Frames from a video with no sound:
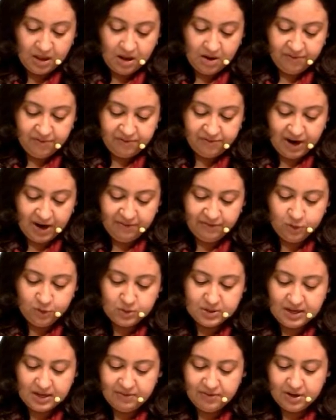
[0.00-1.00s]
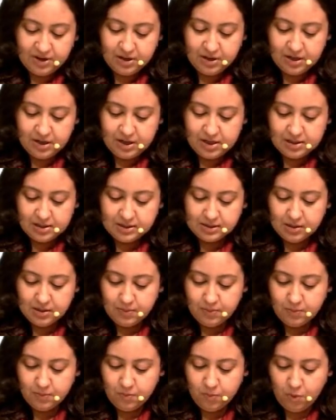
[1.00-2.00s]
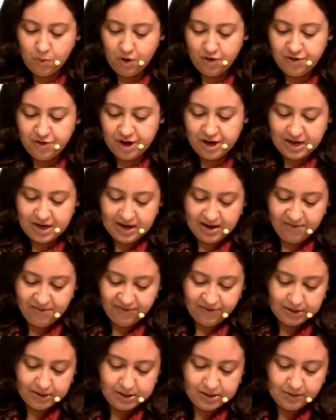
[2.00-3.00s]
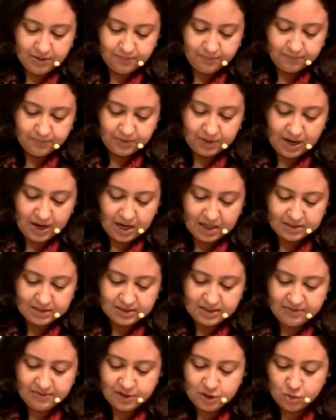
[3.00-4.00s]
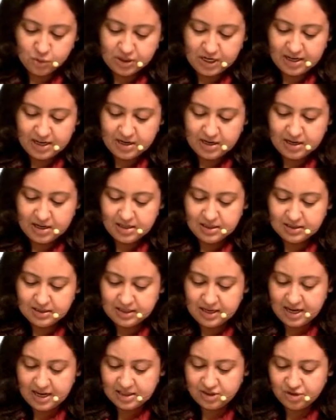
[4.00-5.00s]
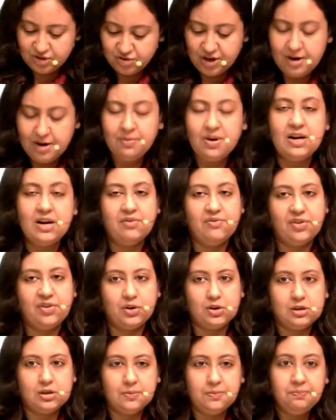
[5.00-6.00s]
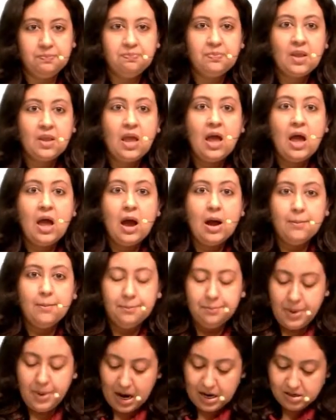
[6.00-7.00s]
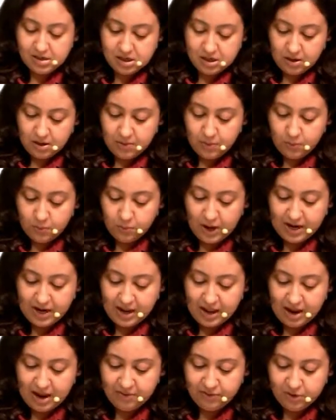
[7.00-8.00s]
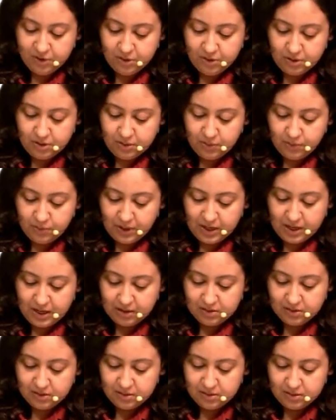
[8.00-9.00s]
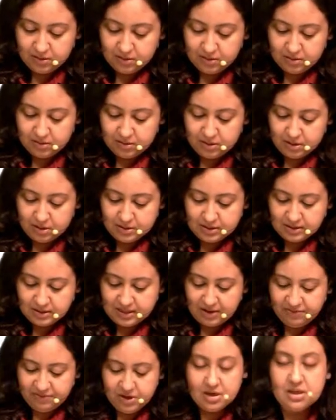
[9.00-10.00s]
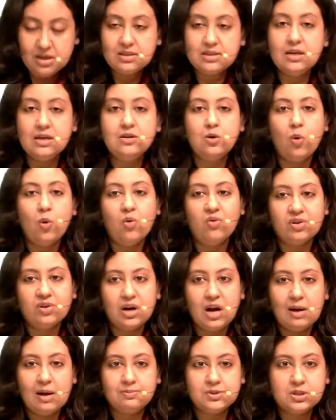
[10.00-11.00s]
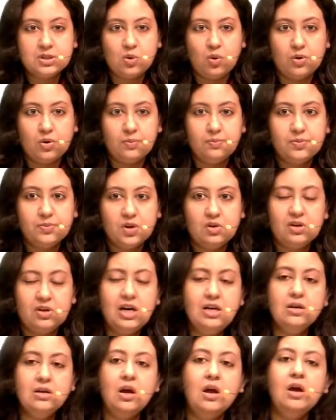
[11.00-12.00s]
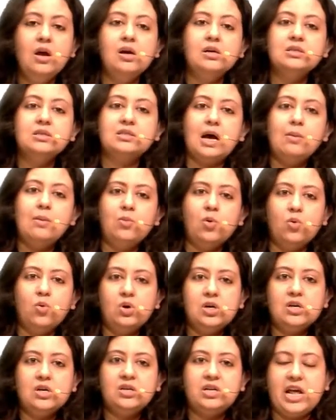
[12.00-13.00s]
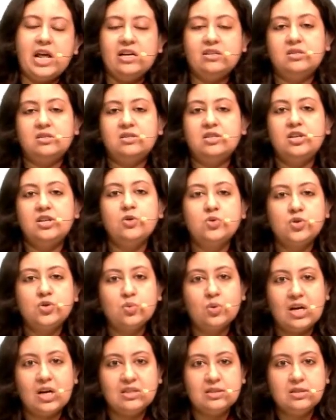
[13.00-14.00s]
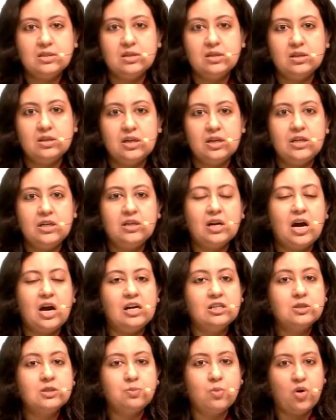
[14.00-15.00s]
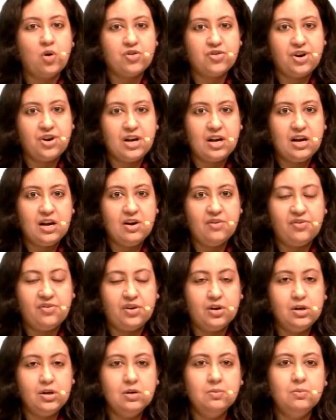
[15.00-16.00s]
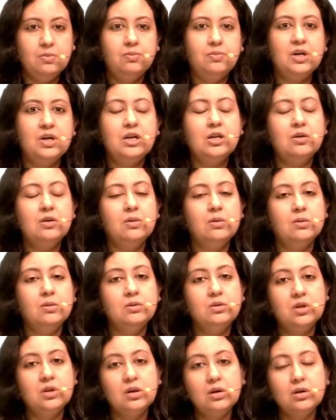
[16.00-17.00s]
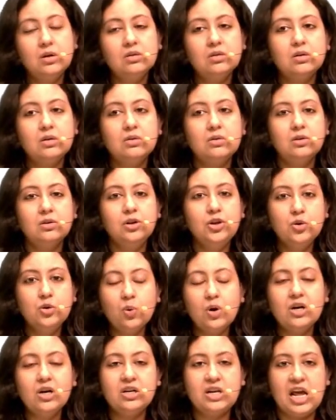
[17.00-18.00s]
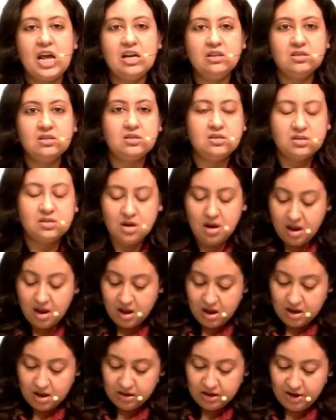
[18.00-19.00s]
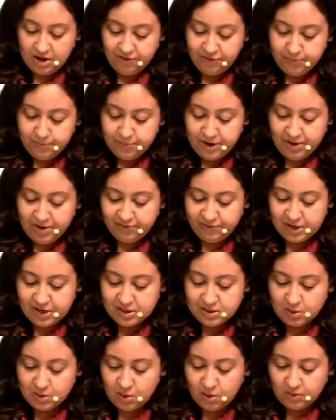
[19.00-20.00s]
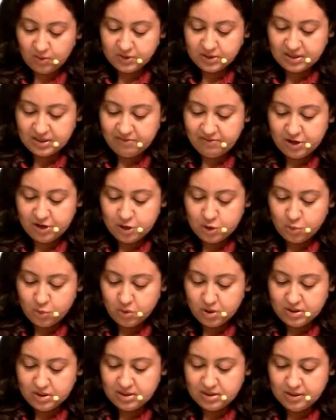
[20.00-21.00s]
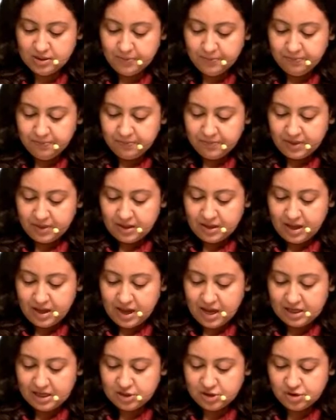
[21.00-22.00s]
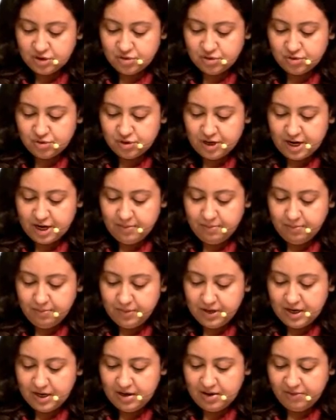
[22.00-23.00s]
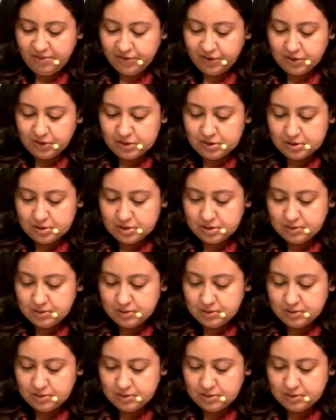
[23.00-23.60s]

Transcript: 5 to 7 is moderately difficult, and 7 to 10 is extremely difficult. but whenever the 7 is an overlap score. All right, some older texts used to consider it as moderately difficult, but the newer texts give preference of 7 towards extremely difficult.